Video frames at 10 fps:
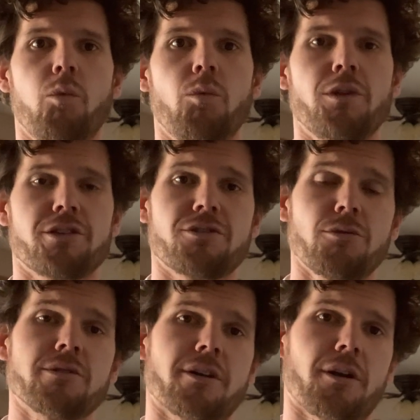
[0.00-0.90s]
the
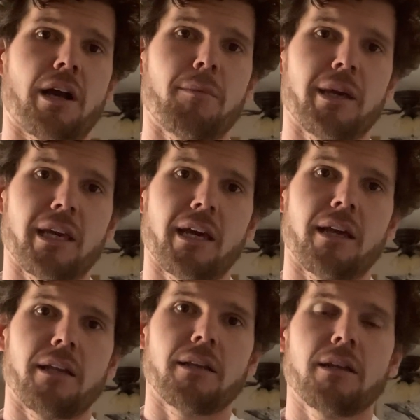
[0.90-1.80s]
students that are coming
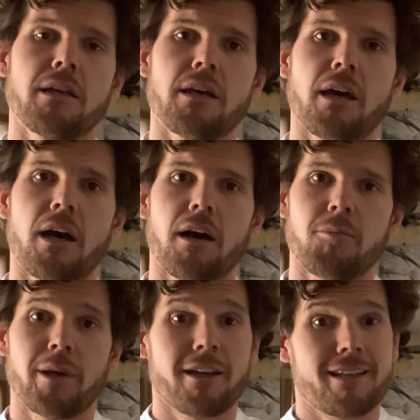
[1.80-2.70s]
in um,
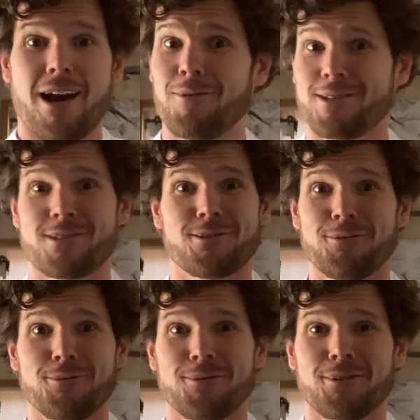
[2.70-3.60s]
because I was a
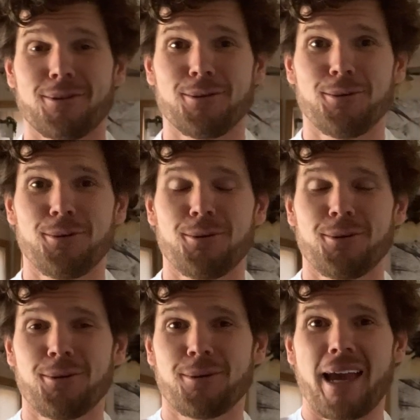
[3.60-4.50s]
student who
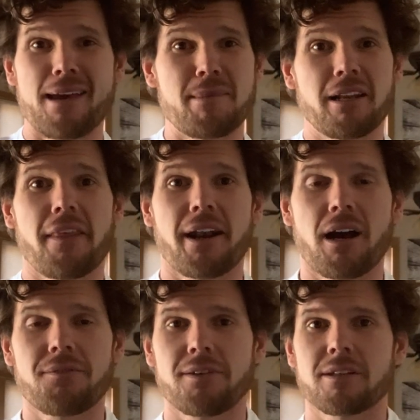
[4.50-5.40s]
who came into that
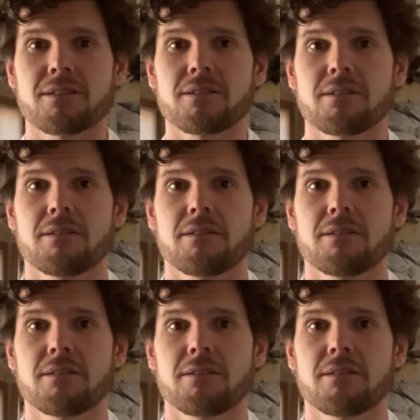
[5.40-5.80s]
office,